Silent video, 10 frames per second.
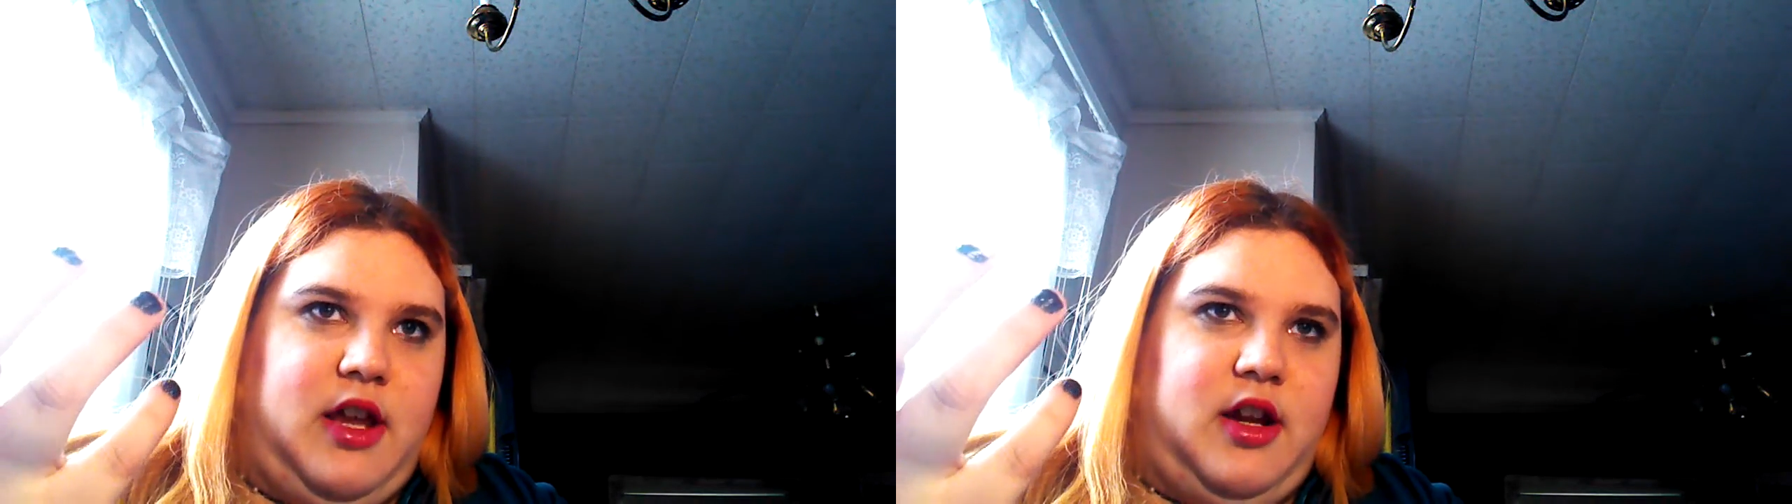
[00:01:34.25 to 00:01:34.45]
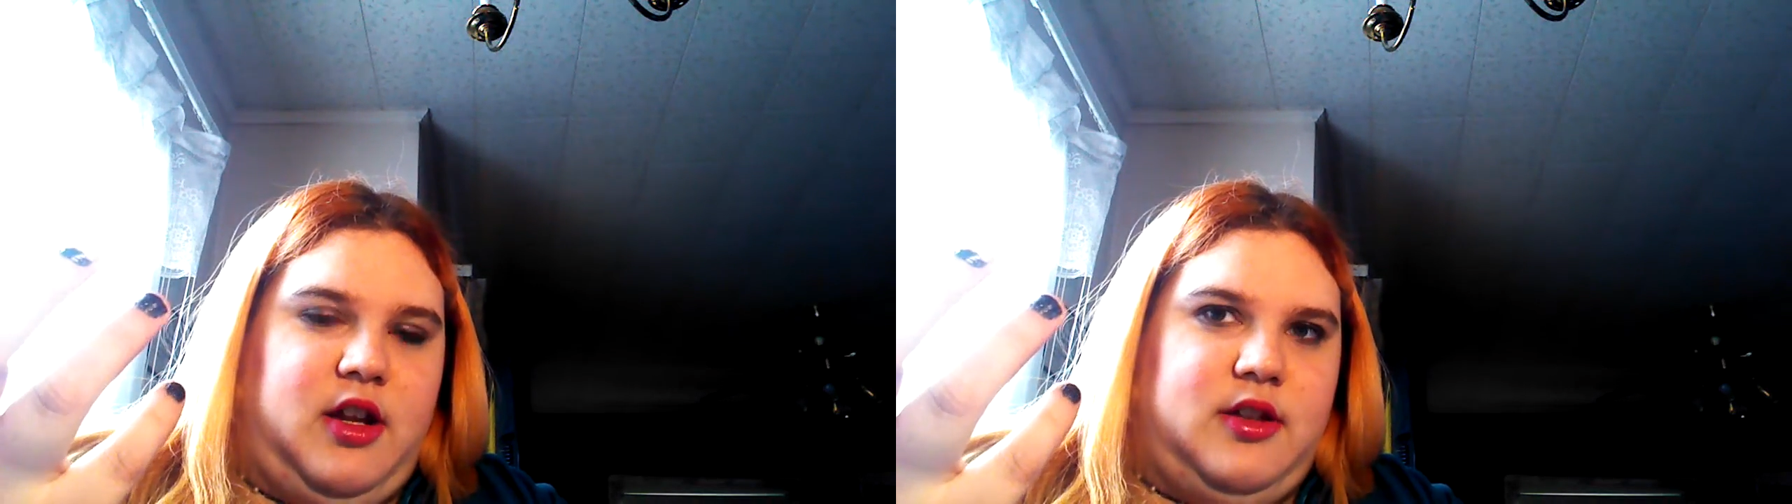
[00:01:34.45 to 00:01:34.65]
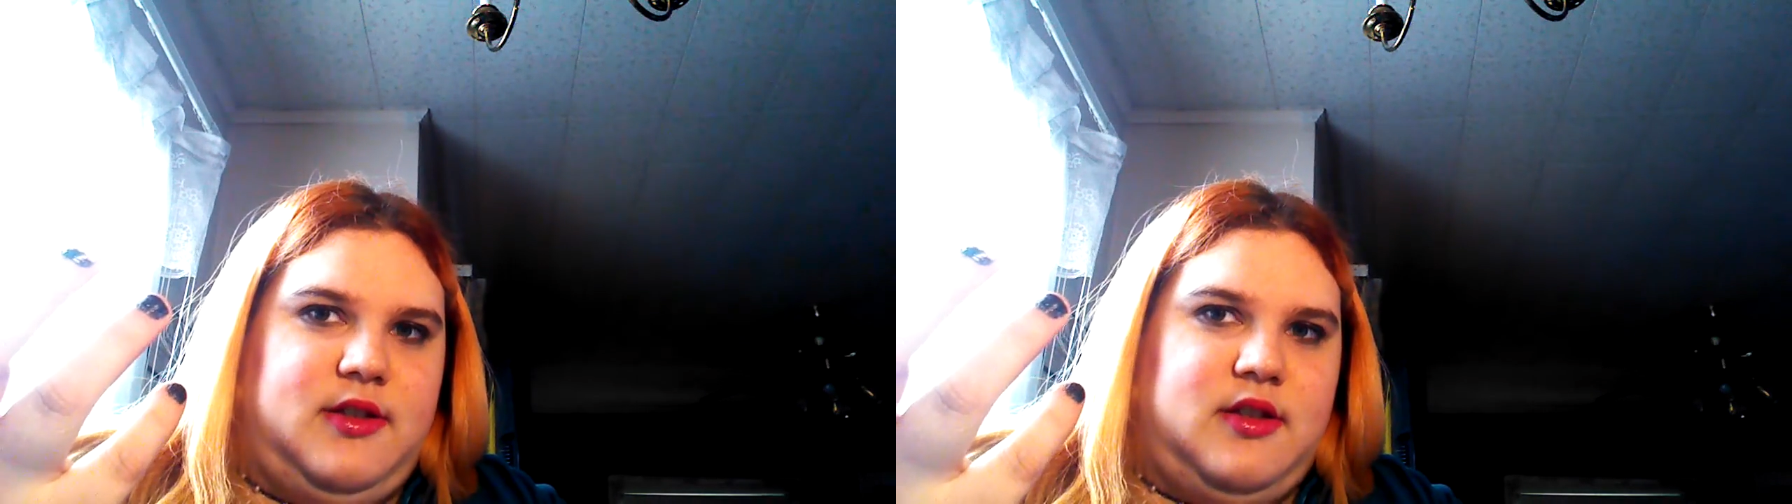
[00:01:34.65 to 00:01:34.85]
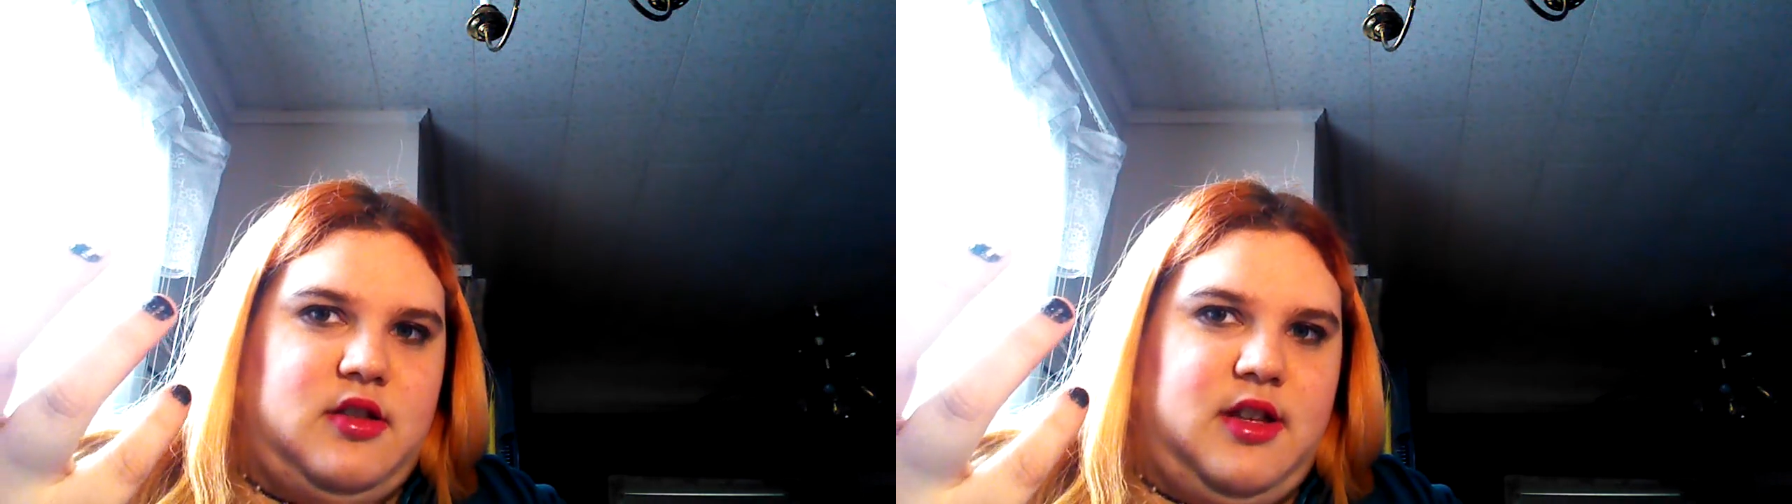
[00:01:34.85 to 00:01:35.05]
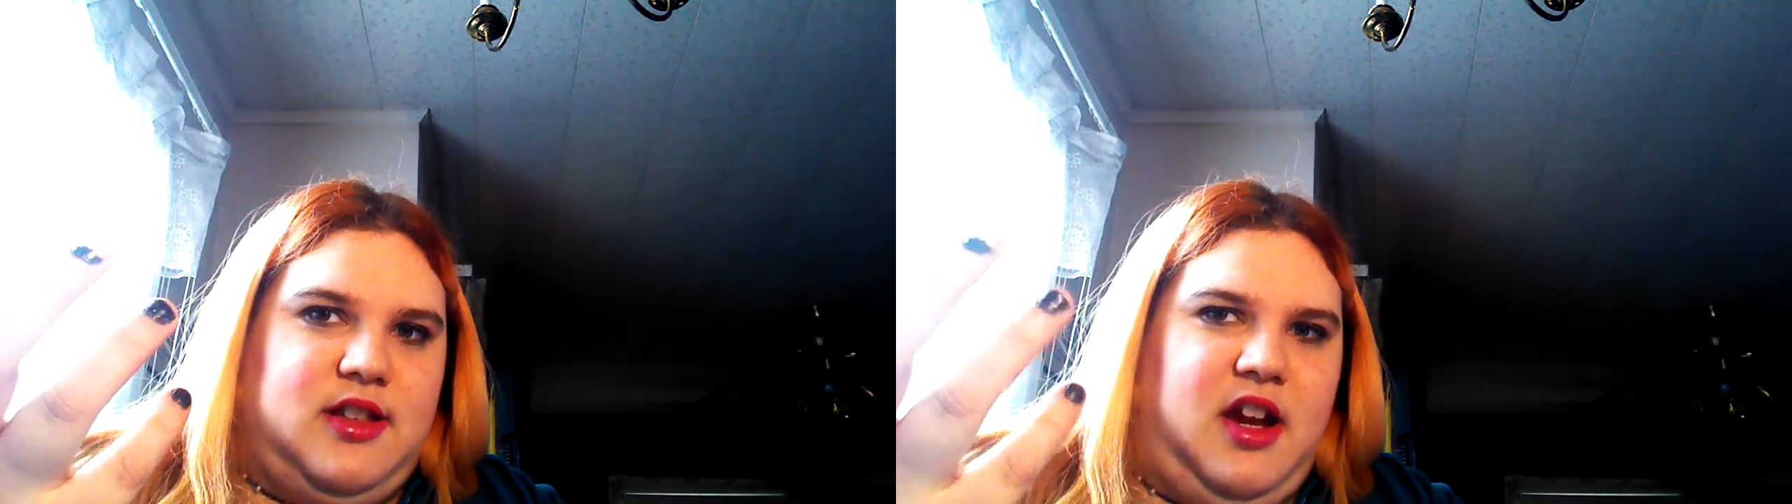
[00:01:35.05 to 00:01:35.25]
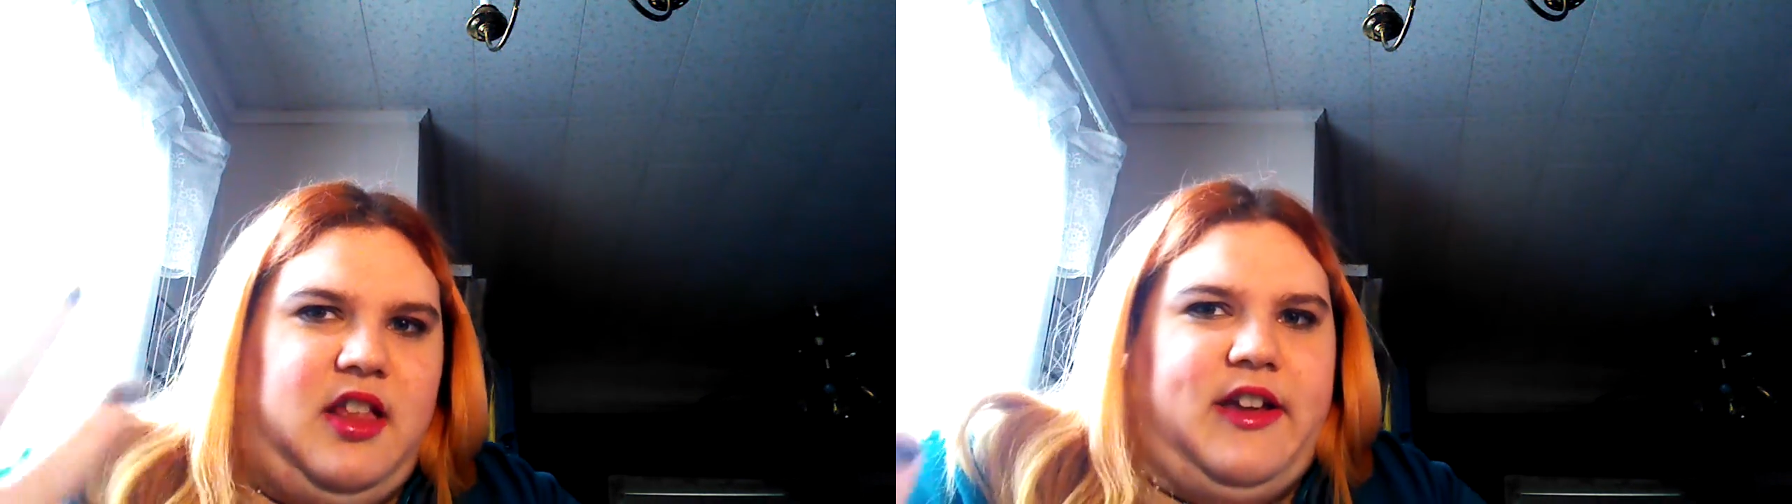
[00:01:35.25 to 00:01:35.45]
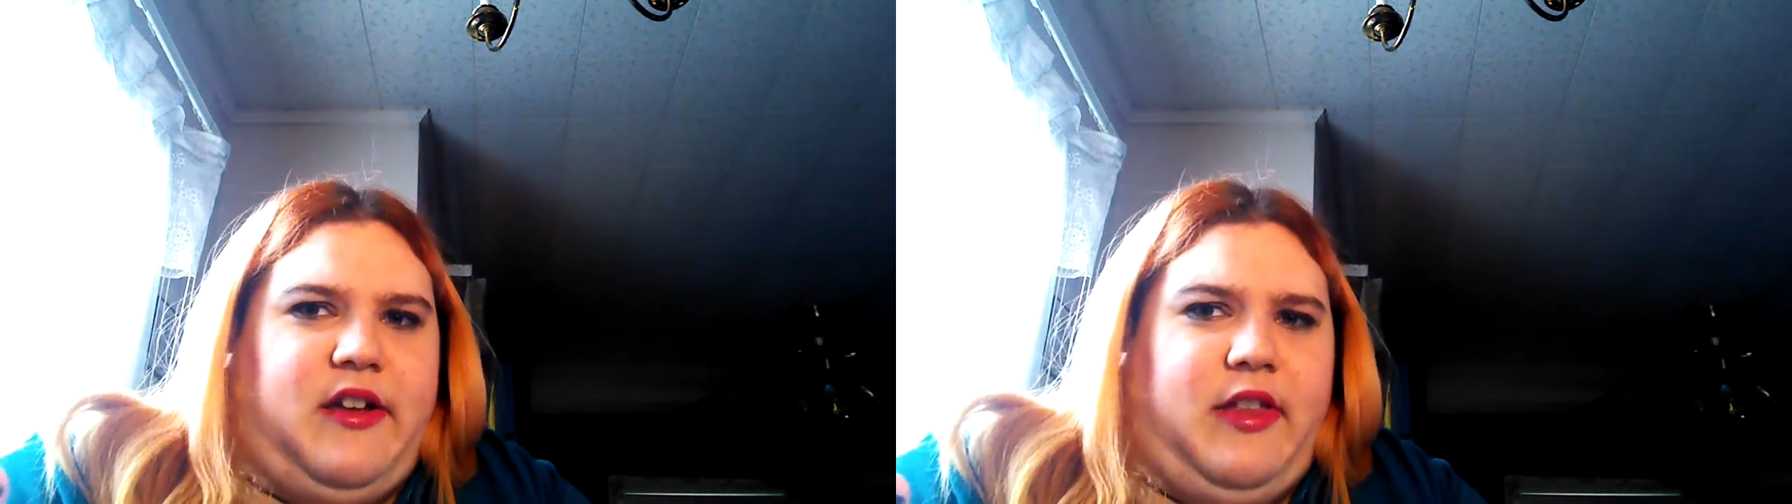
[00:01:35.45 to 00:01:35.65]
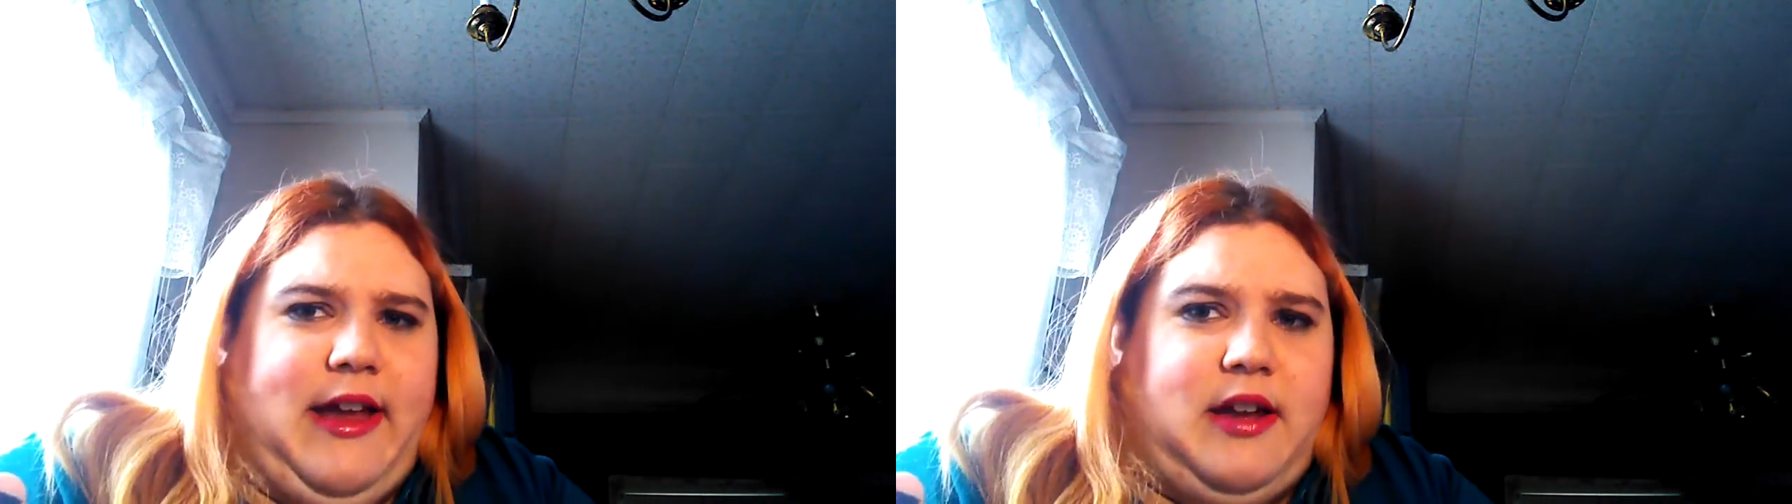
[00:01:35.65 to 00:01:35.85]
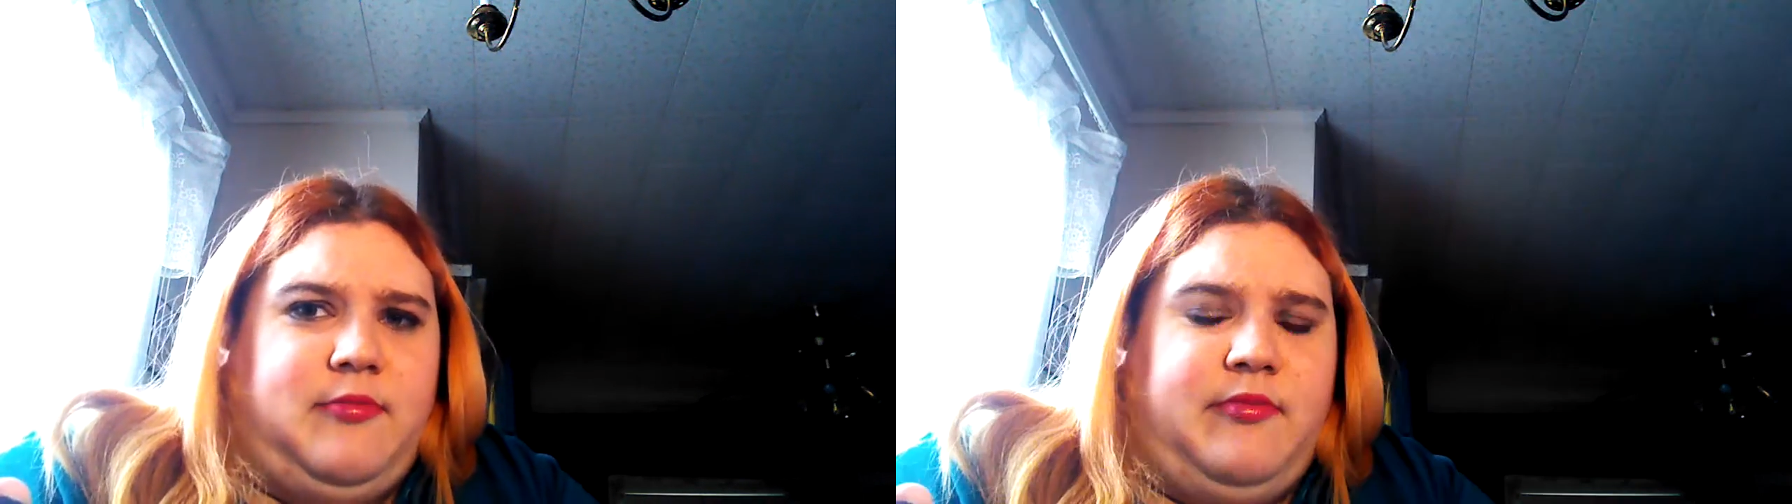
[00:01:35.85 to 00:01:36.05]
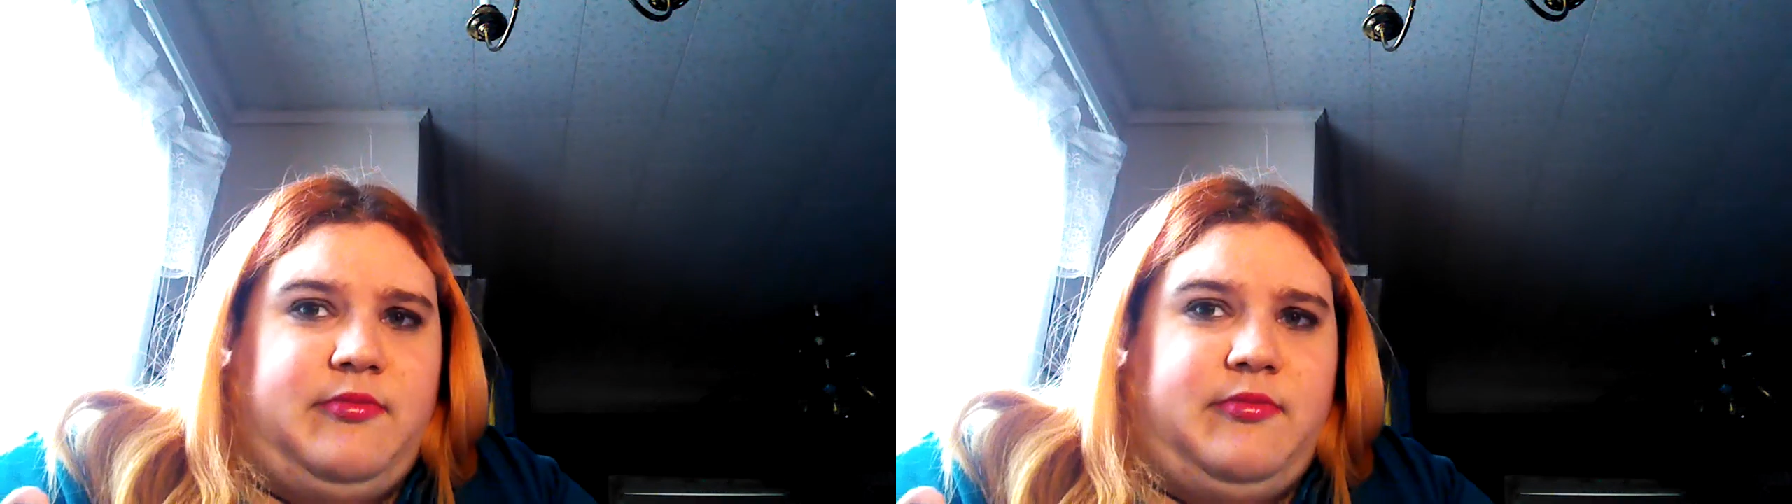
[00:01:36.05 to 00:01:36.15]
and it's it's kind of like a Glade